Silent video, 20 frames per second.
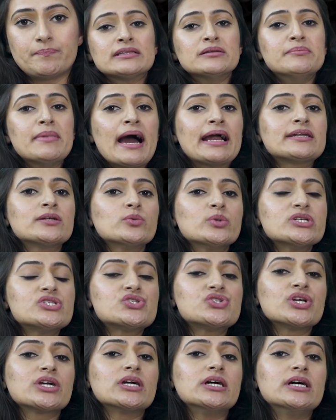The matter was
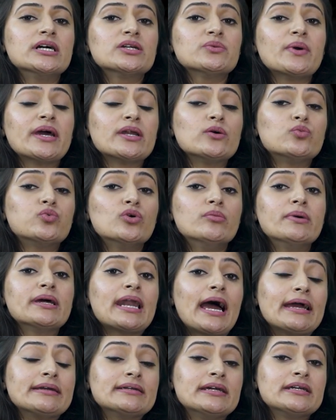triggered when a woman
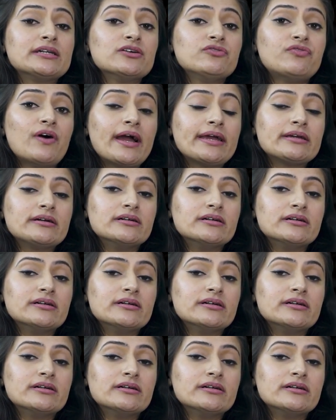identifying